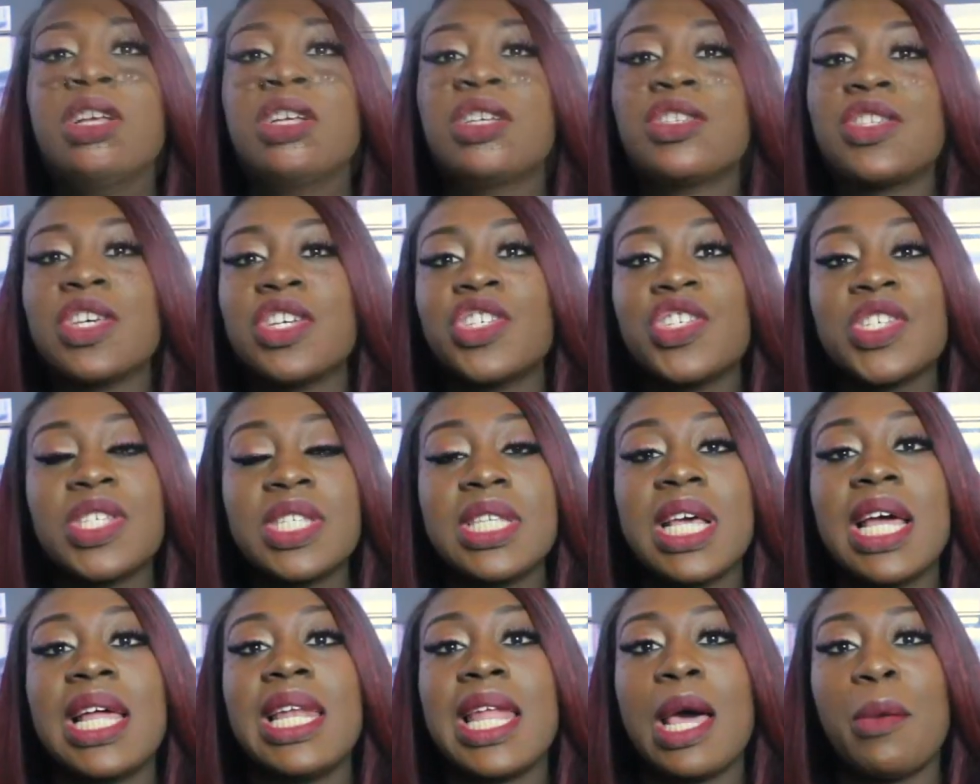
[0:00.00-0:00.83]
So just
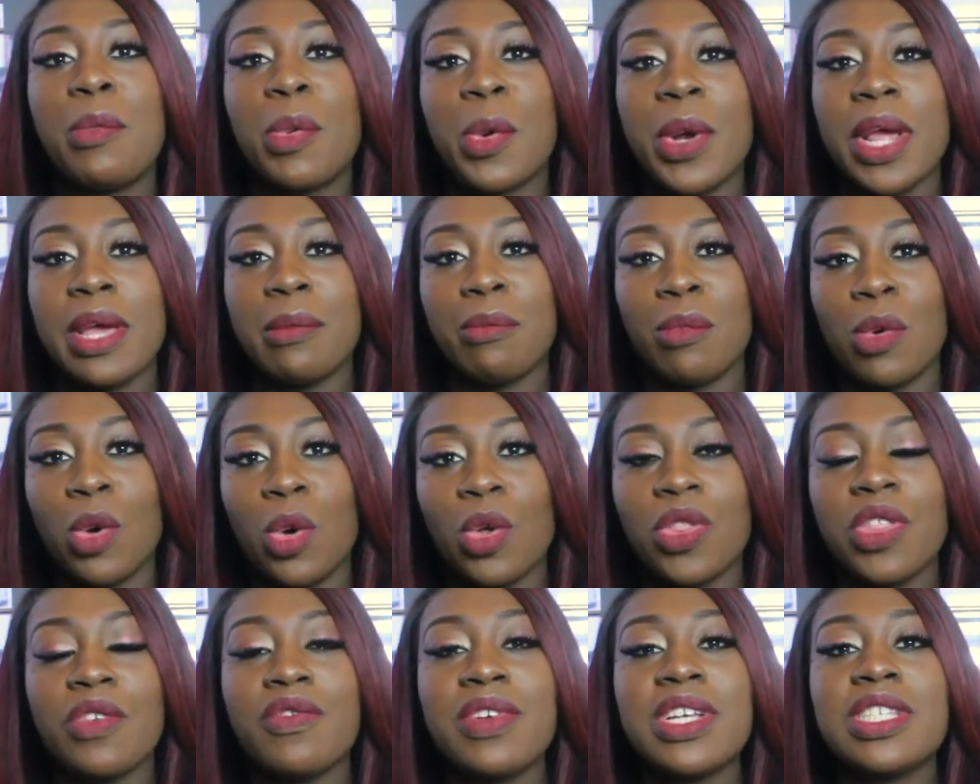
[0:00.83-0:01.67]
to elaborate
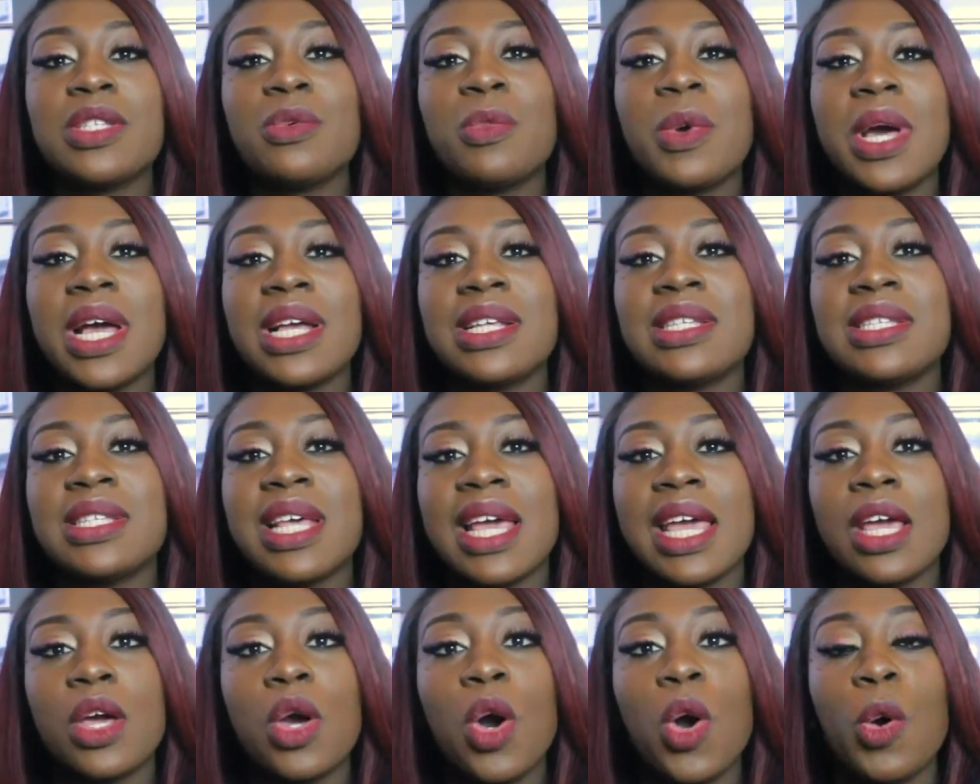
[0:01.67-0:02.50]
more, the reason why I
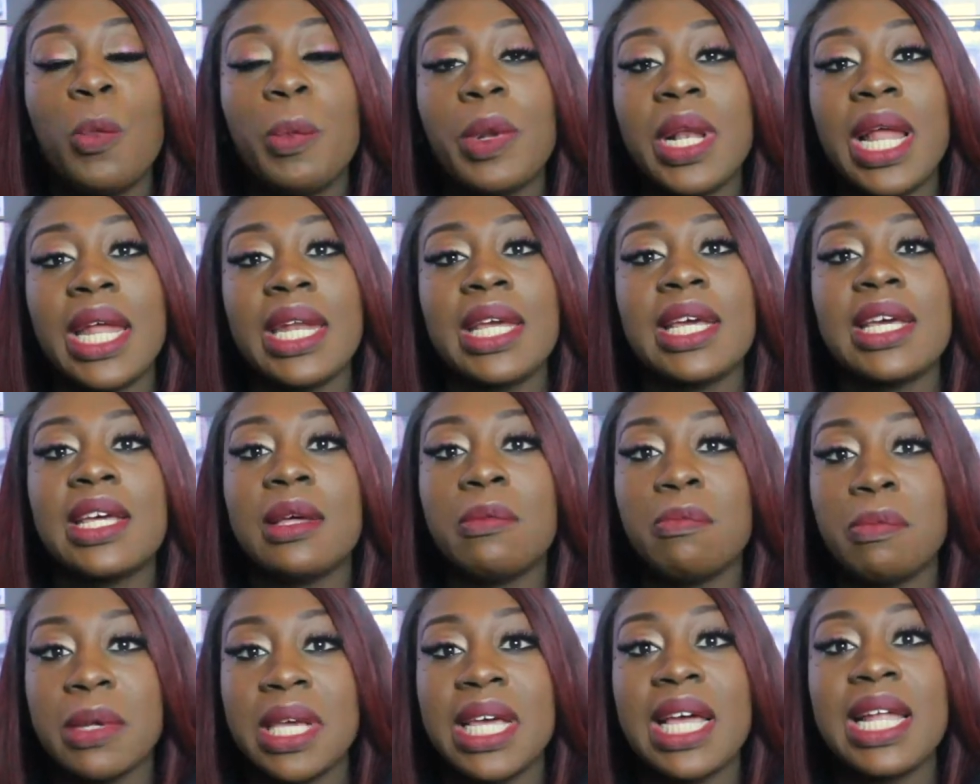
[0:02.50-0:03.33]
say goal planning
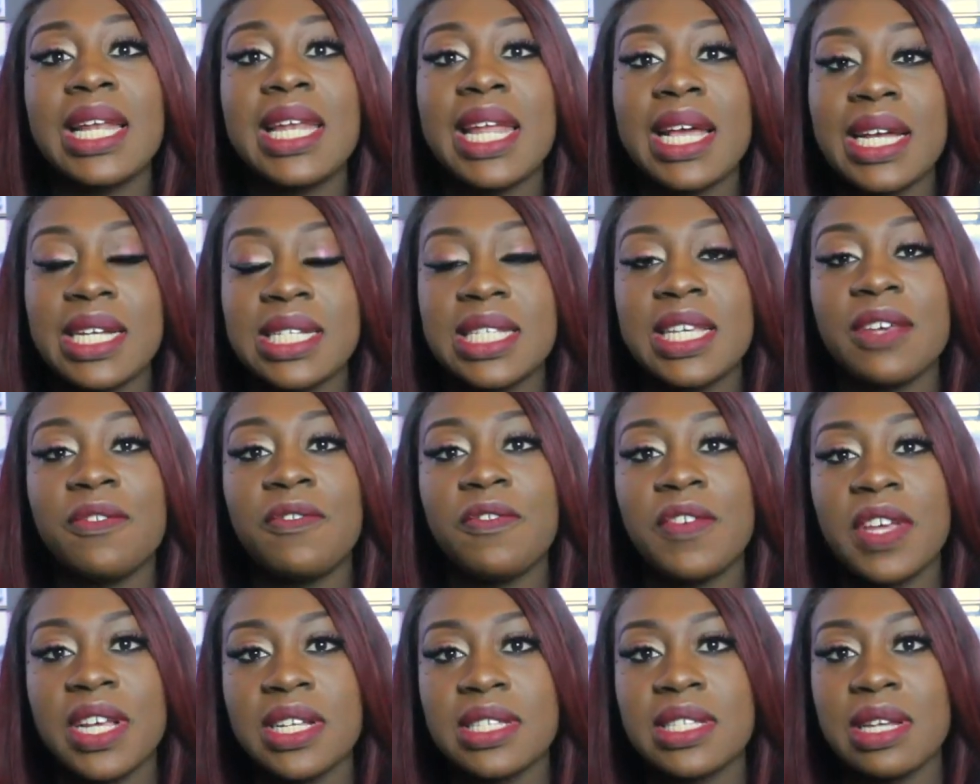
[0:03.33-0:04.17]
can be a negative
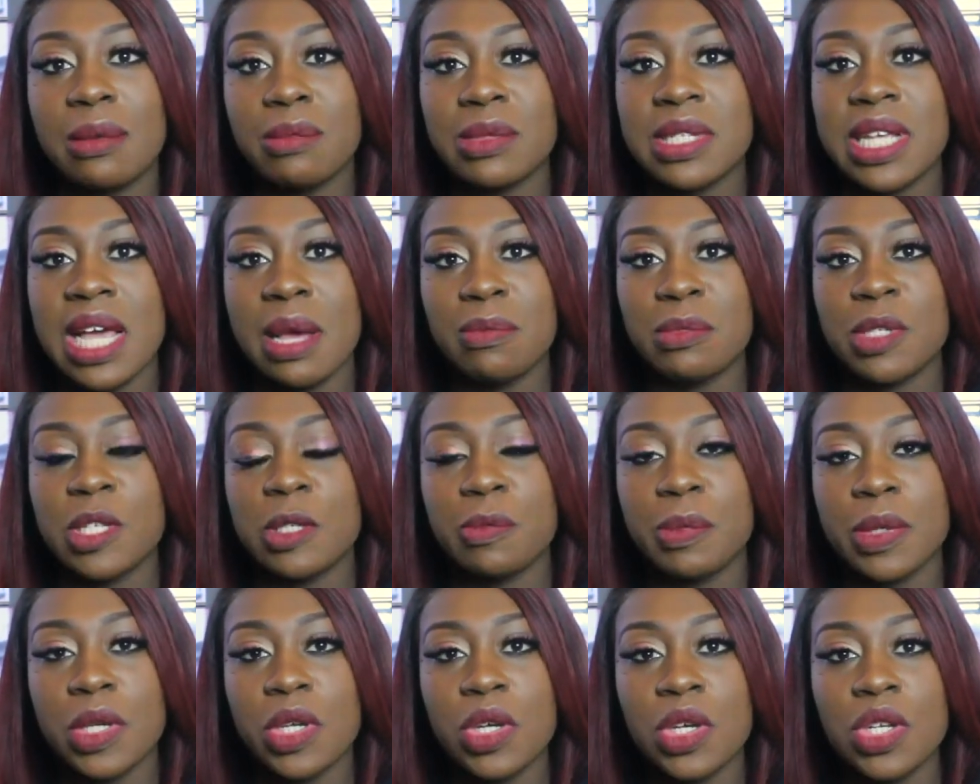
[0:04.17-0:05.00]
thing sometimes
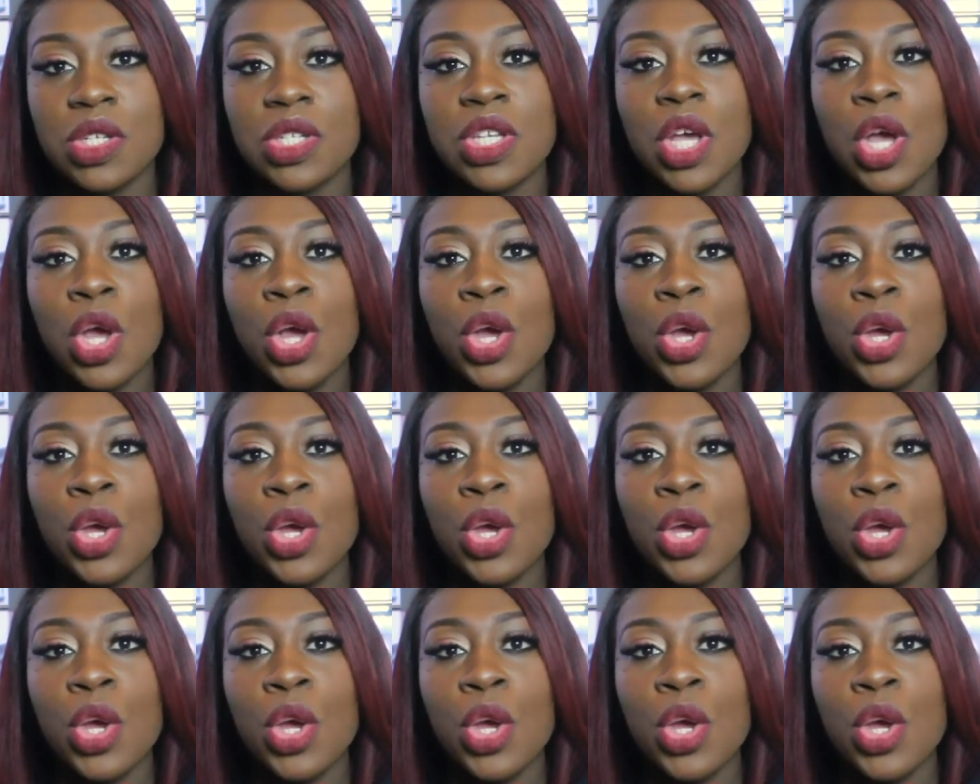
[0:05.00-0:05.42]
is because